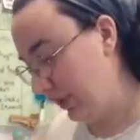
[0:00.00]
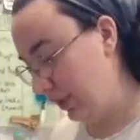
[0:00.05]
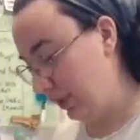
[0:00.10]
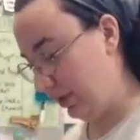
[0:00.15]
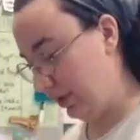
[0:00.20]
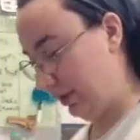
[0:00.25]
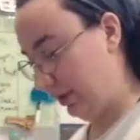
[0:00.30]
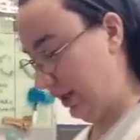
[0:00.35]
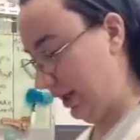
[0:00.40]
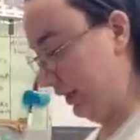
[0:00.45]

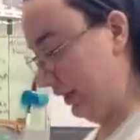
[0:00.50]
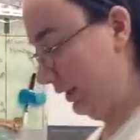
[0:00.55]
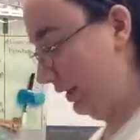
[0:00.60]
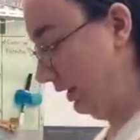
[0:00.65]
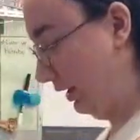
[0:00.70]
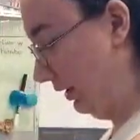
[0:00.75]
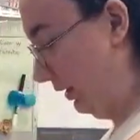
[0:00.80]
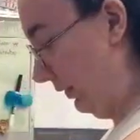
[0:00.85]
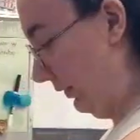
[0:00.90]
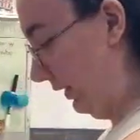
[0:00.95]
All right,
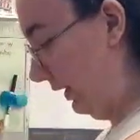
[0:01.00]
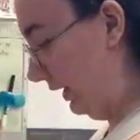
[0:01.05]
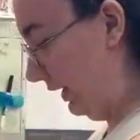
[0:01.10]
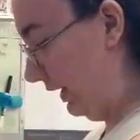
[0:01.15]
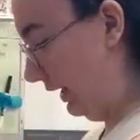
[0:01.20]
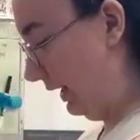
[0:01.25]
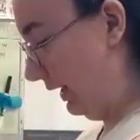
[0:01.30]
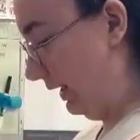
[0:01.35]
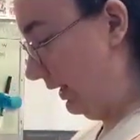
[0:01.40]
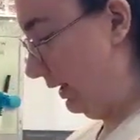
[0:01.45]
so
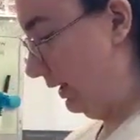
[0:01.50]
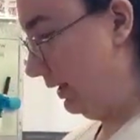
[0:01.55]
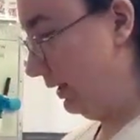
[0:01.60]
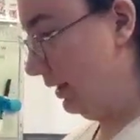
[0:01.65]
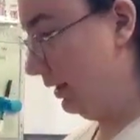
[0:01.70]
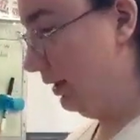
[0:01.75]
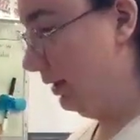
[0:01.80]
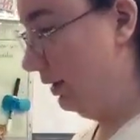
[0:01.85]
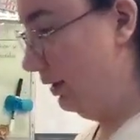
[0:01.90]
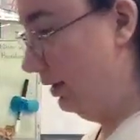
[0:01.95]
this
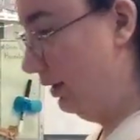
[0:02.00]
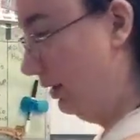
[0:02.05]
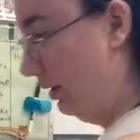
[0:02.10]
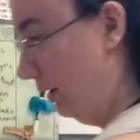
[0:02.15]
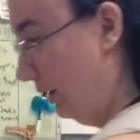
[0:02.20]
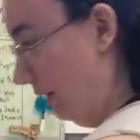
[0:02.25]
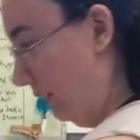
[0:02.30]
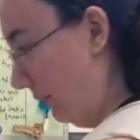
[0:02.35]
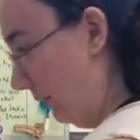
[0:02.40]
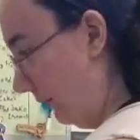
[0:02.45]

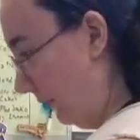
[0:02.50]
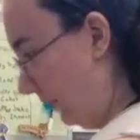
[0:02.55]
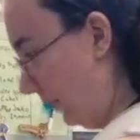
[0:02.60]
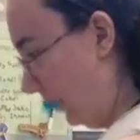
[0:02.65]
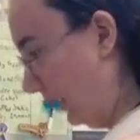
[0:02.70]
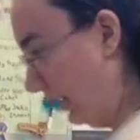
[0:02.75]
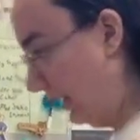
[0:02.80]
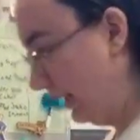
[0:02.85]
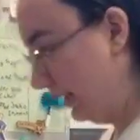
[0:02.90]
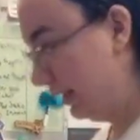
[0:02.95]

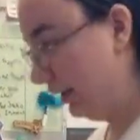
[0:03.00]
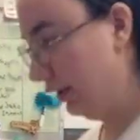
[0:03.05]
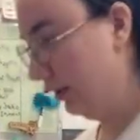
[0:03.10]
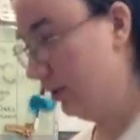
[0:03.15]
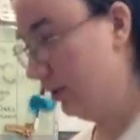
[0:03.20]
is the